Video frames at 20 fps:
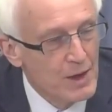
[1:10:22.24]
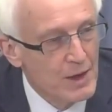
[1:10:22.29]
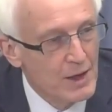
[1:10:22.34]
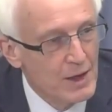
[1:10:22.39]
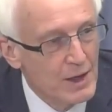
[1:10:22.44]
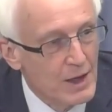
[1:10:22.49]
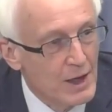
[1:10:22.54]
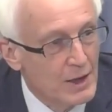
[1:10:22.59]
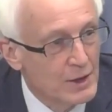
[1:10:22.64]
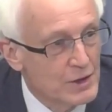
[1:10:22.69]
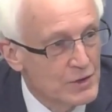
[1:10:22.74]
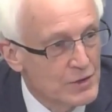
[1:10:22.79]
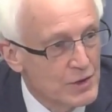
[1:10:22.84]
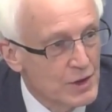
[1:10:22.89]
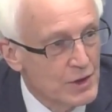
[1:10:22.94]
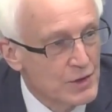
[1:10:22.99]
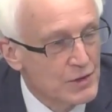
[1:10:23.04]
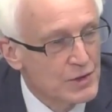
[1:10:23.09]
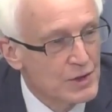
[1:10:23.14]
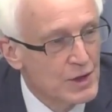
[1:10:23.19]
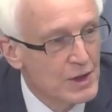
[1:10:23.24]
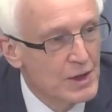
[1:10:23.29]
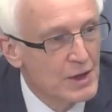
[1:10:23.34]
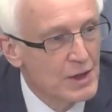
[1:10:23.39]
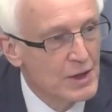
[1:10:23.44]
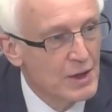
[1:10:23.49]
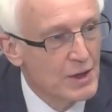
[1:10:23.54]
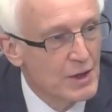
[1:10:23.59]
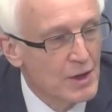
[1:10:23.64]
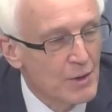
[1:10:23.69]
and it's this.
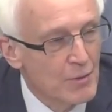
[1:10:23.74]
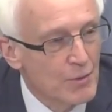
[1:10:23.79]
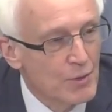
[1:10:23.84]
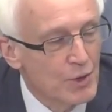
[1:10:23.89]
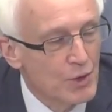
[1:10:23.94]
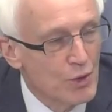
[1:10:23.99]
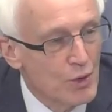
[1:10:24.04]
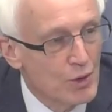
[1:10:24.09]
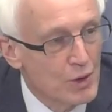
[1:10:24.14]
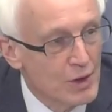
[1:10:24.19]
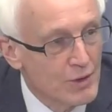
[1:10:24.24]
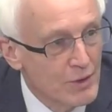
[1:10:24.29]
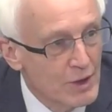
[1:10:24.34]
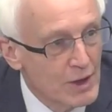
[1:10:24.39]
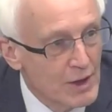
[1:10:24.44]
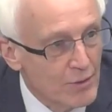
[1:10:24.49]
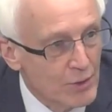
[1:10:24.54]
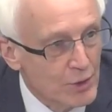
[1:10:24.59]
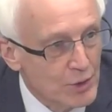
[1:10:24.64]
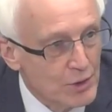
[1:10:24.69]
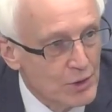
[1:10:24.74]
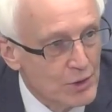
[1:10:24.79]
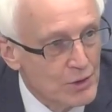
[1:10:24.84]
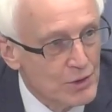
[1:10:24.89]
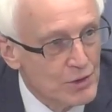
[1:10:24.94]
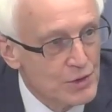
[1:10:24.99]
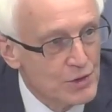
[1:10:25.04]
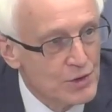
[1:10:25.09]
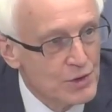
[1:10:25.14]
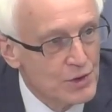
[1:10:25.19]
You're giving
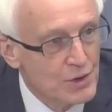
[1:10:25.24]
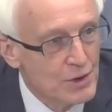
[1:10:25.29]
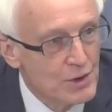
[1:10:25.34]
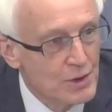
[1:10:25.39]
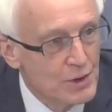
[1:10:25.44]
evidence.